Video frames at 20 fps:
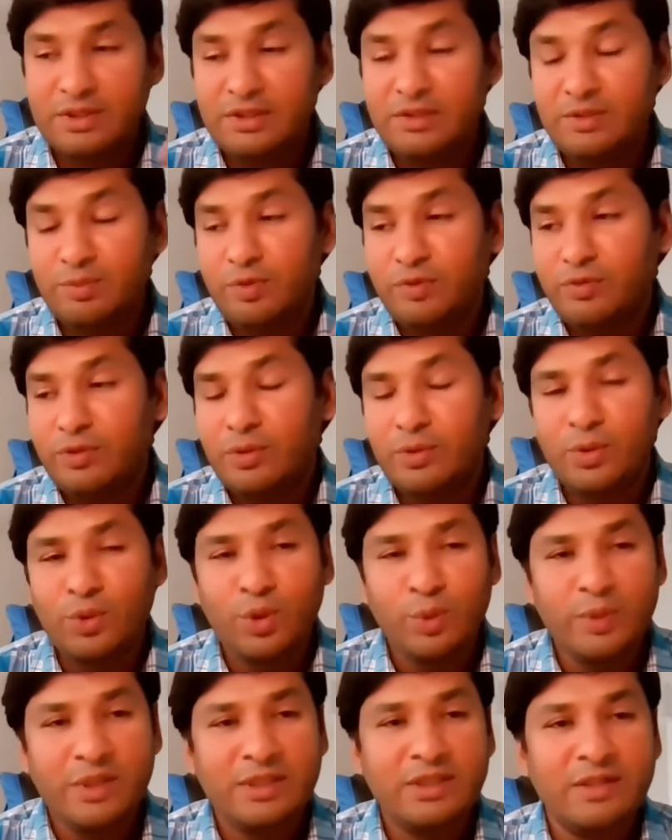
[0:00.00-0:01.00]
since before
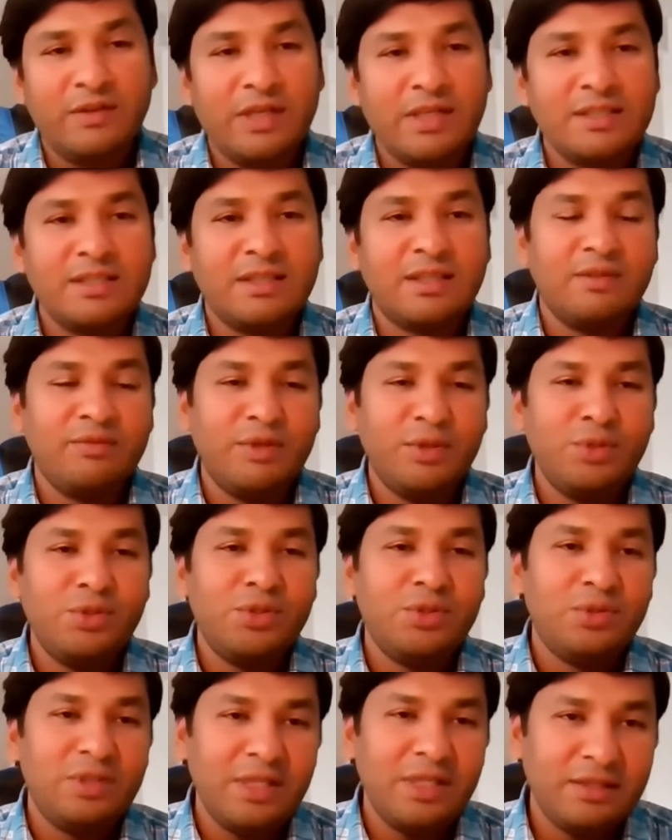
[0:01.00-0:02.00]
COVID. They were asking, why
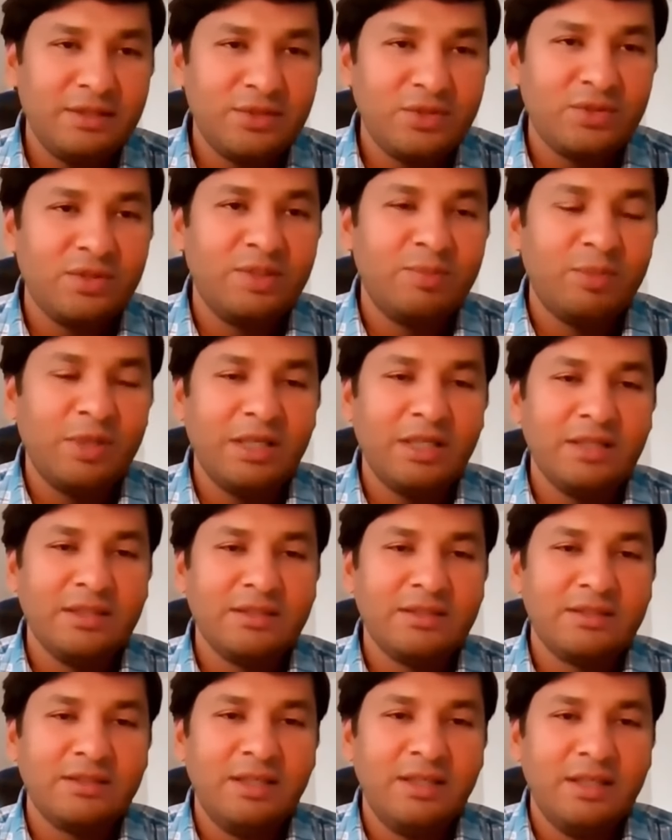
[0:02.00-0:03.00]
don't you take us to
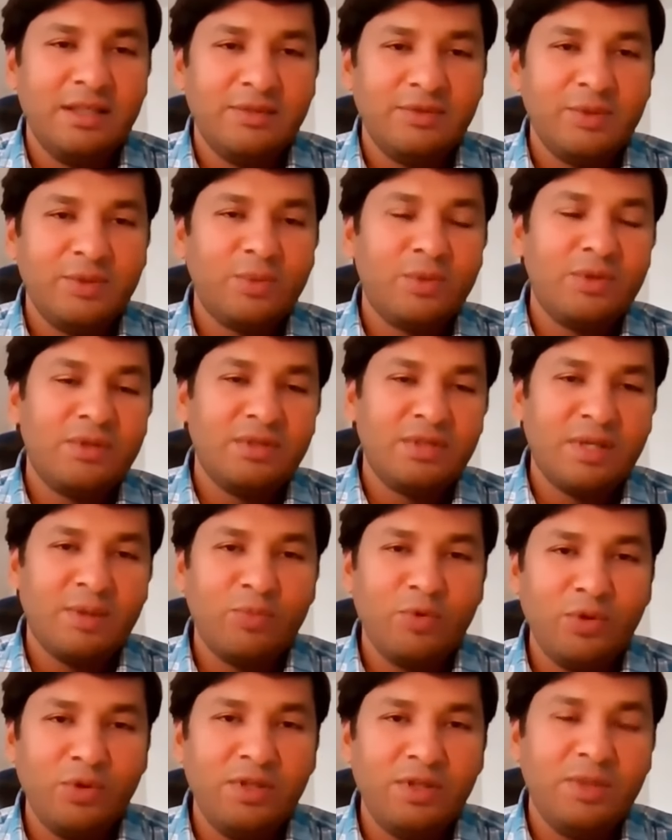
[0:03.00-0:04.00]
Himalayas? We want to
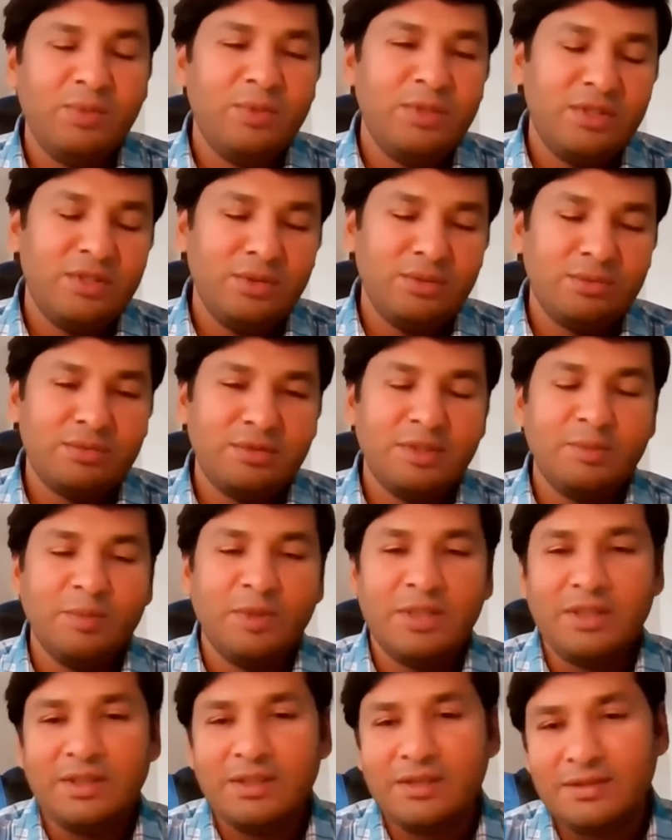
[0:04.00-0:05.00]
come only with you to
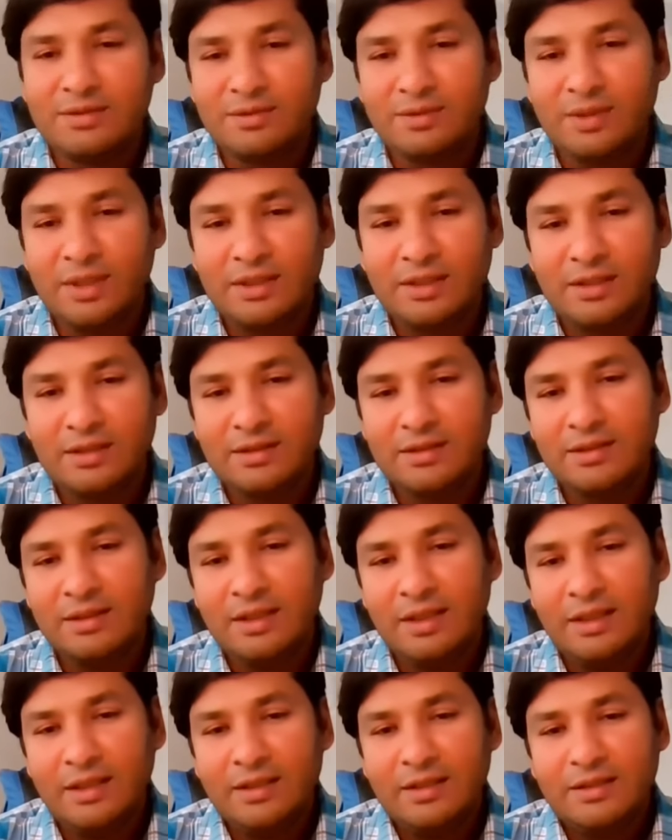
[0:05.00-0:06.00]
Himalayas, to Ladakh.
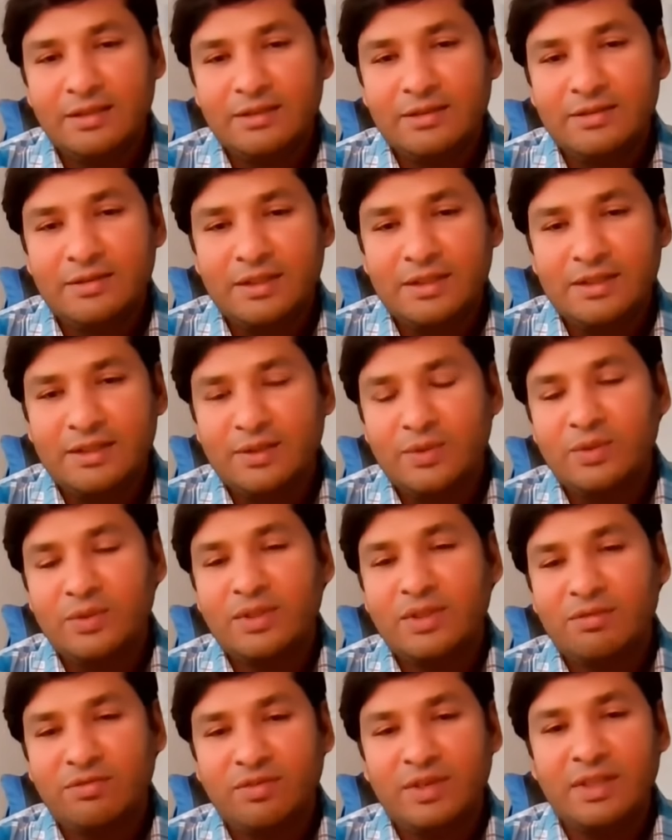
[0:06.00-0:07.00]
So I said,
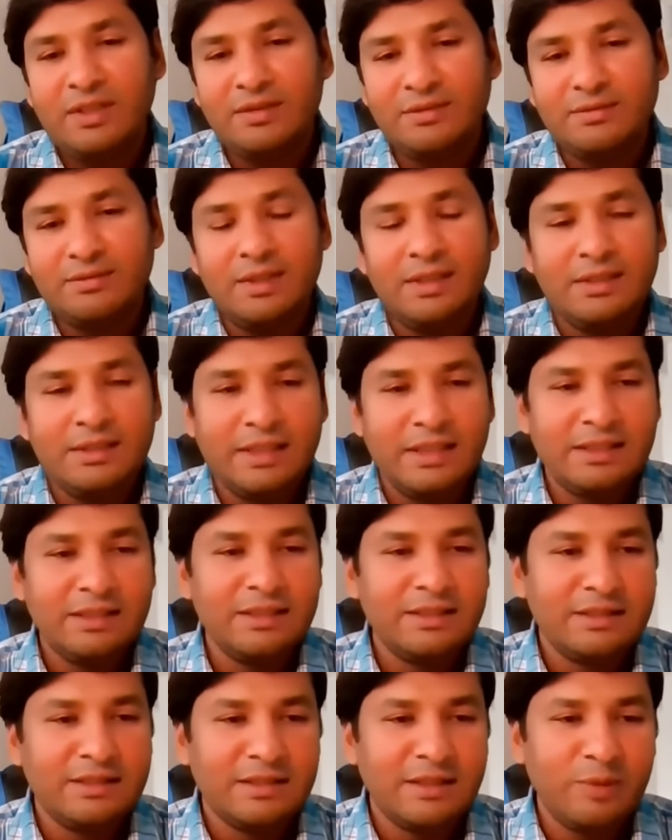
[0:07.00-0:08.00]
okay, fine, I'll
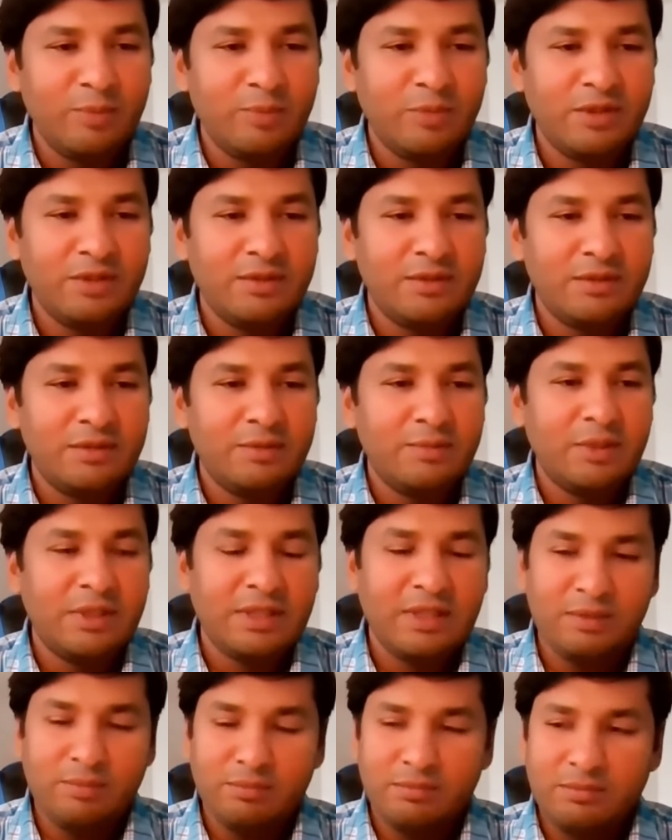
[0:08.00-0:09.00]
take this time.
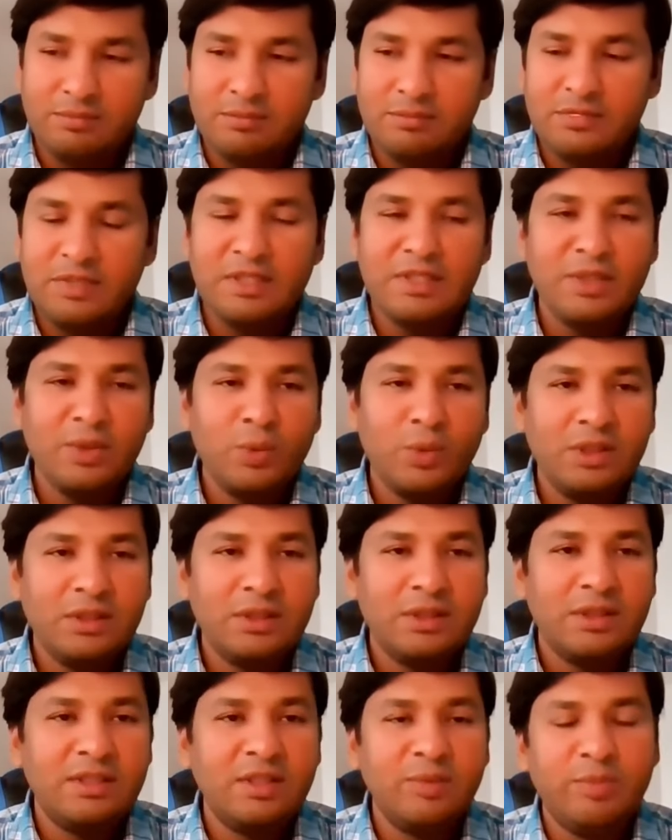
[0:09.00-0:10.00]
but I'm taking
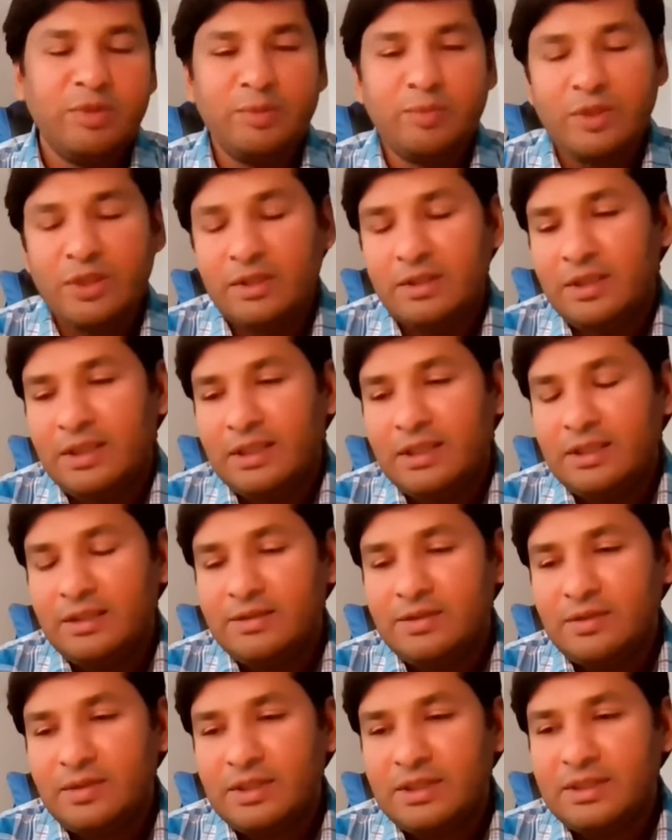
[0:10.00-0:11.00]
only 30 people.
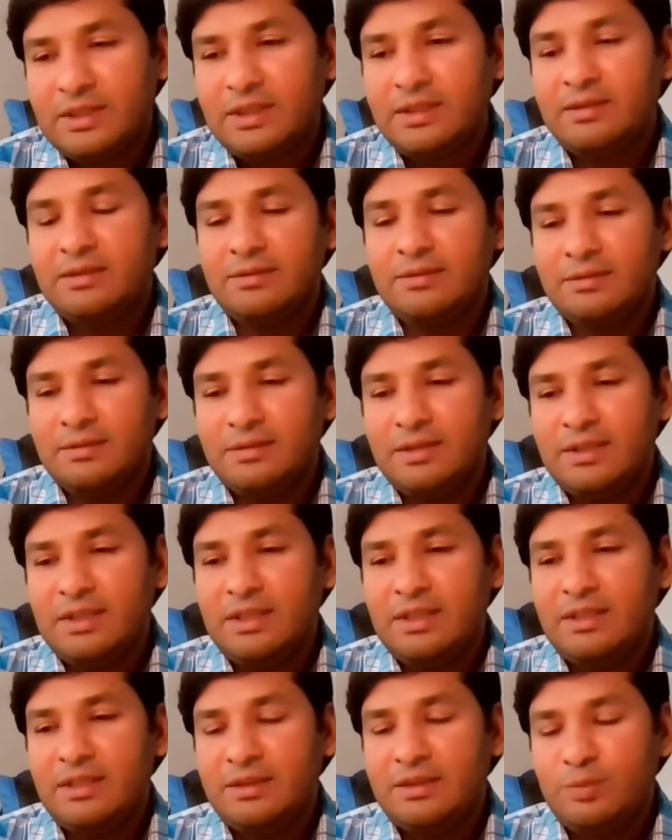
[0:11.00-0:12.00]
So I said,
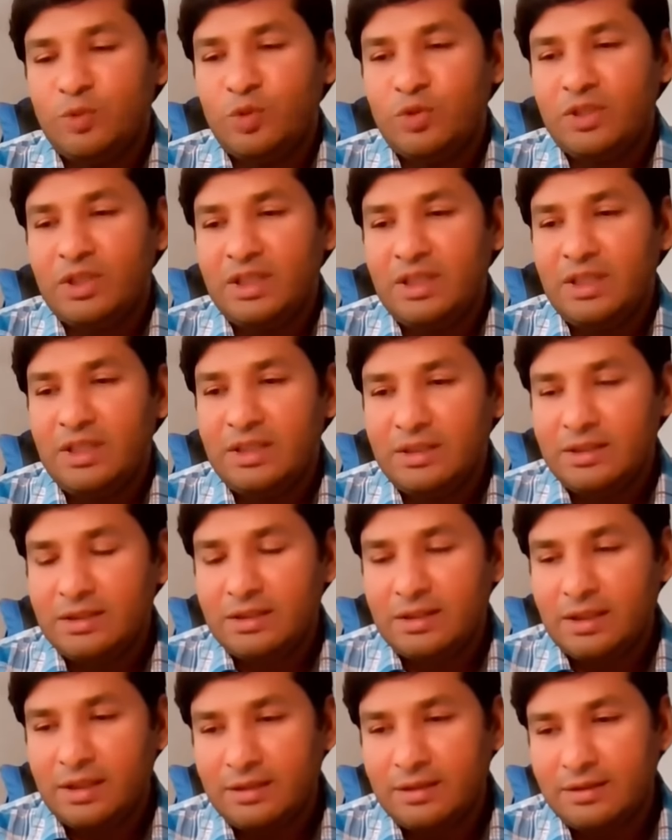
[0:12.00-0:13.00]
Indian, both
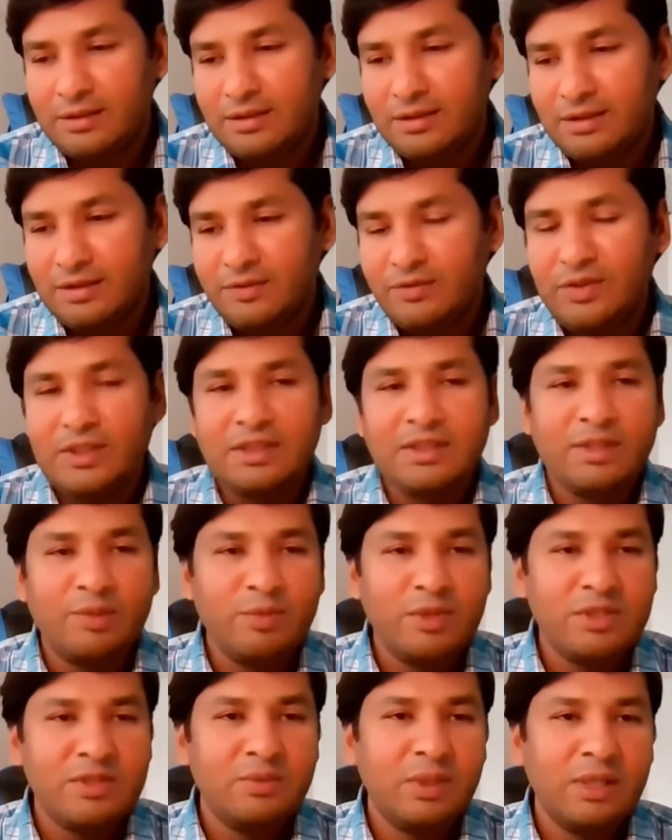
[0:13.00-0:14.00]
Indians and
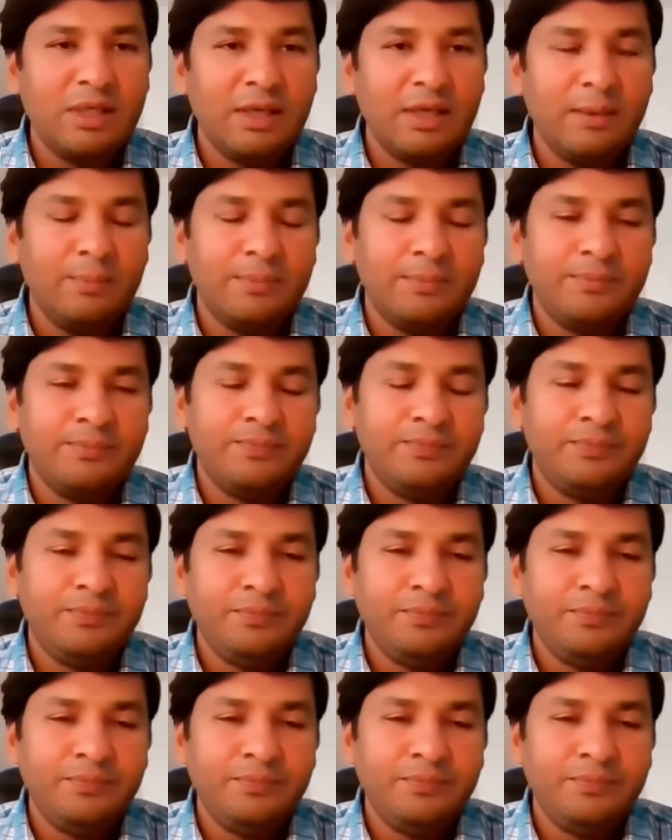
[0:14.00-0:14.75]
Vietnamese welcome.